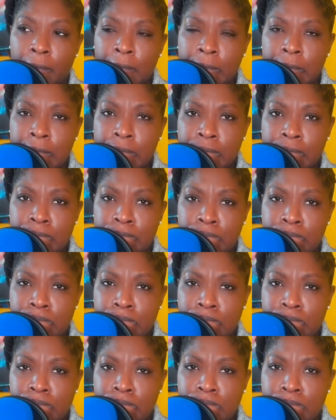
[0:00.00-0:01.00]

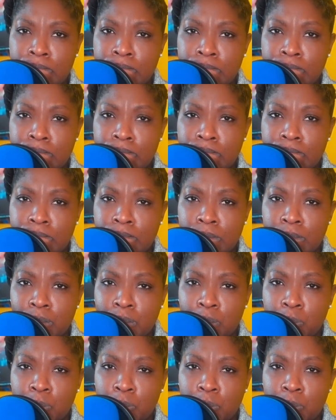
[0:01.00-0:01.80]
[no speech]